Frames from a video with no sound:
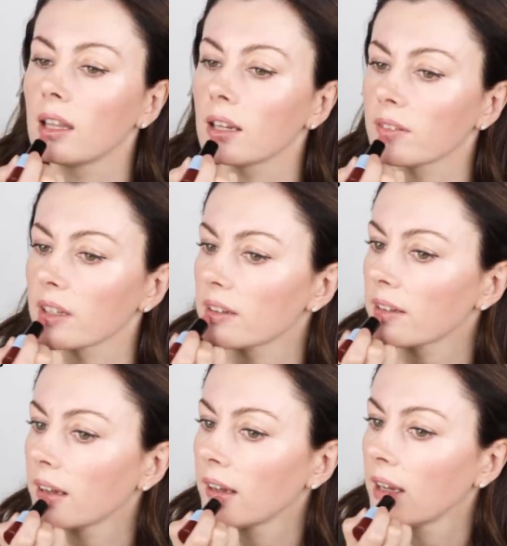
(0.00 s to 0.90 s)
love
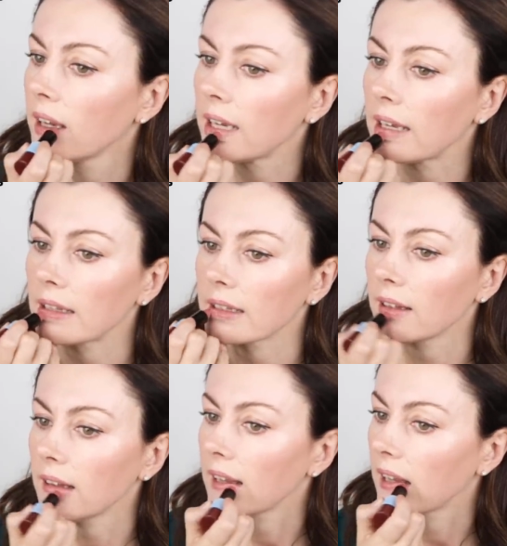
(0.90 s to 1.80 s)
this, a
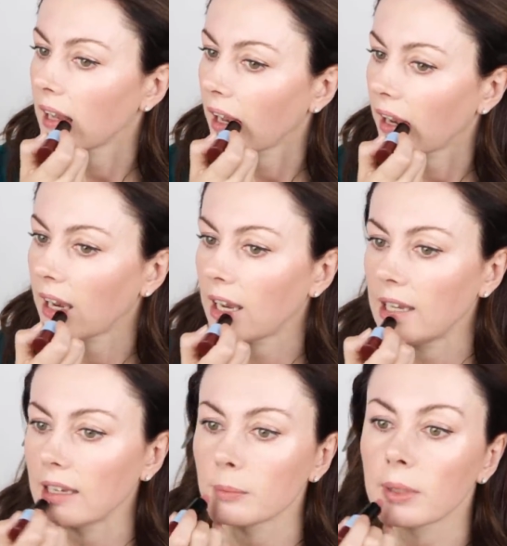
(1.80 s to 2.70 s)
little
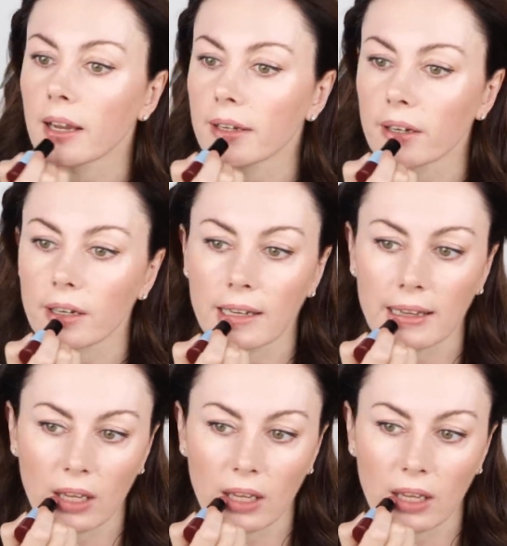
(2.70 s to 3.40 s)
lip liner